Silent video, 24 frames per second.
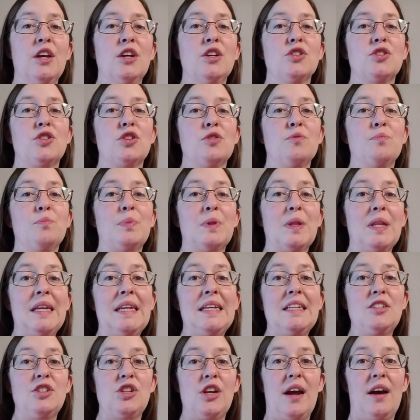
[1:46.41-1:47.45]
to
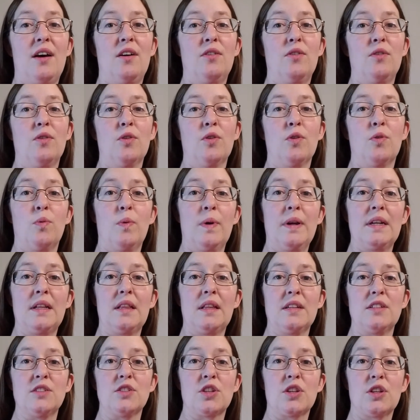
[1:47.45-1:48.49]
bleach out
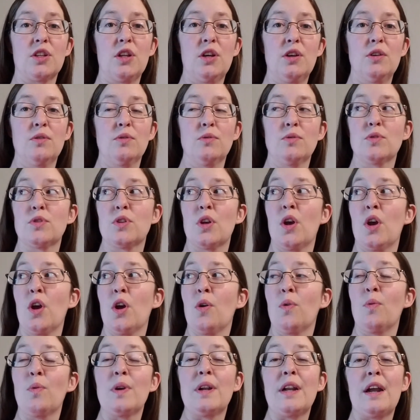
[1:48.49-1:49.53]
Gwendolyn's clothes
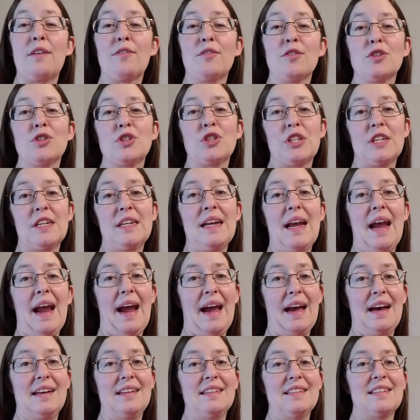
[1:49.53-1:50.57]
whenever she
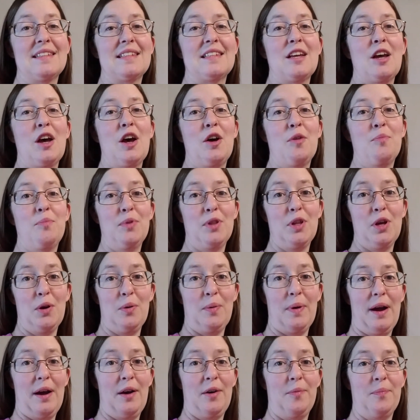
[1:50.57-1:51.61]
has a
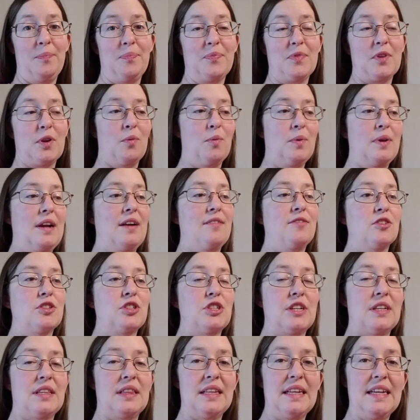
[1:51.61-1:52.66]
blowout. Whenever
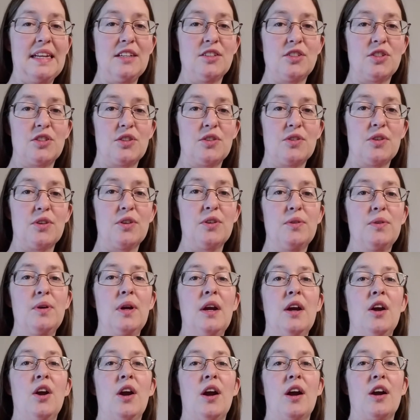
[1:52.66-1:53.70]
she leaks through,
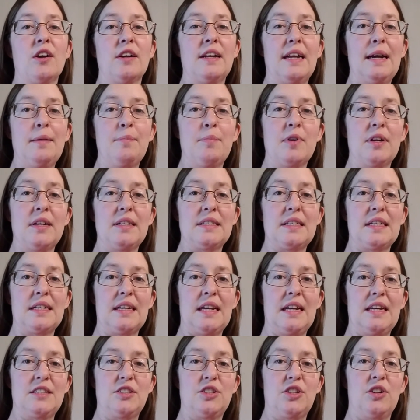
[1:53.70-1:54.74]
her diaper doesn't
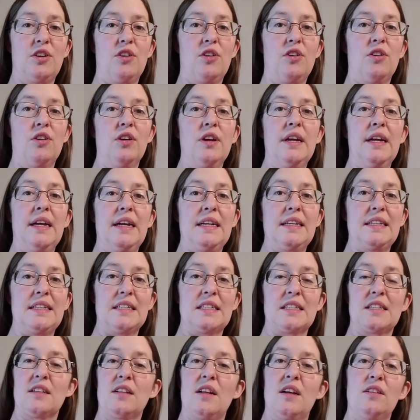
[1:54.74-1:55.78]
catch it all. It
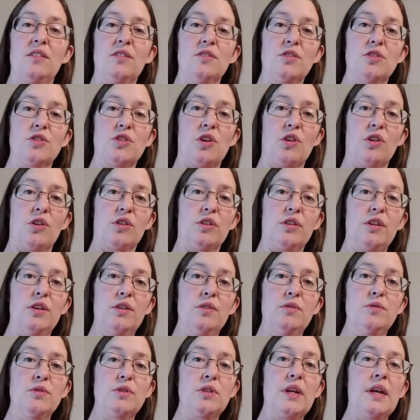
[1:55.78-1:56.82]
discolors her
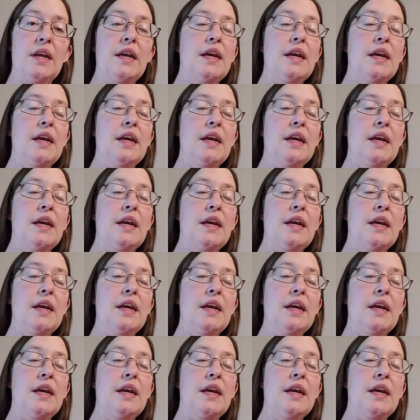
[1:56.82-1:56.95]
clothes.